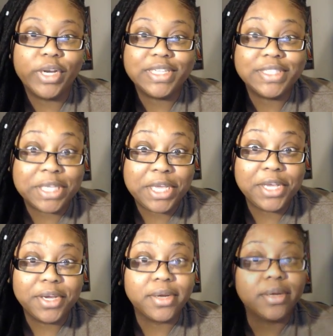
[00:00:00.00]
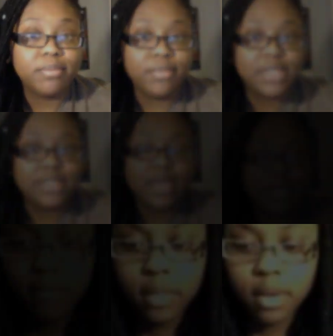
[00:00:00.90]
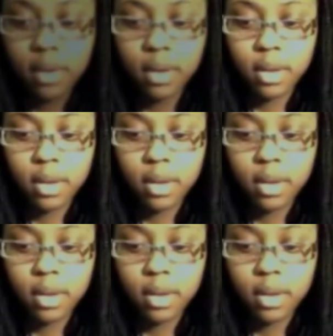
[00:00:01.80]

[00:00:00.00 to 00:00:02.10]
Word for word: wanting to hear me sing.